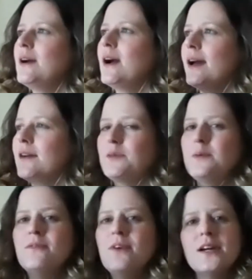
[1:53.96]
I have to
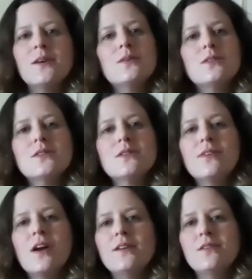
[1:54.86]
be very conscious of
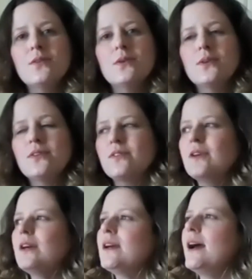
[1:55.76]
light source
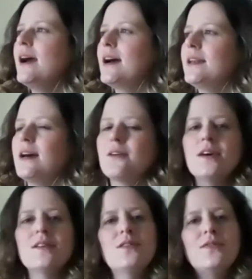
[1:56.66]
and how
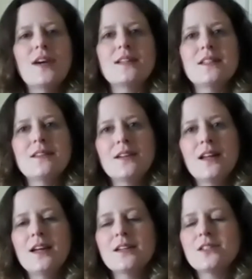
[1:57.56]
that's affecting the
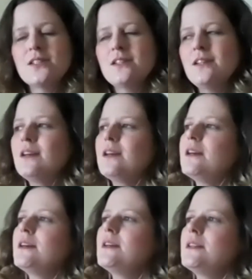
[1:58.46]
collection.
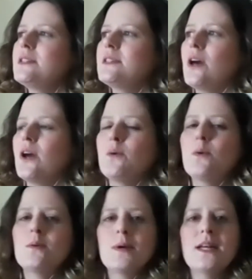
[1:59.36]
So
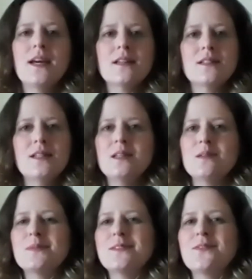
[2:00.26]
one of my next
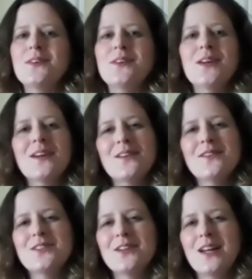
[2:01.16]
tips for looking
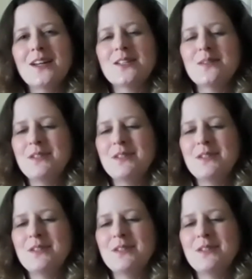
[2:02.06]
after your collection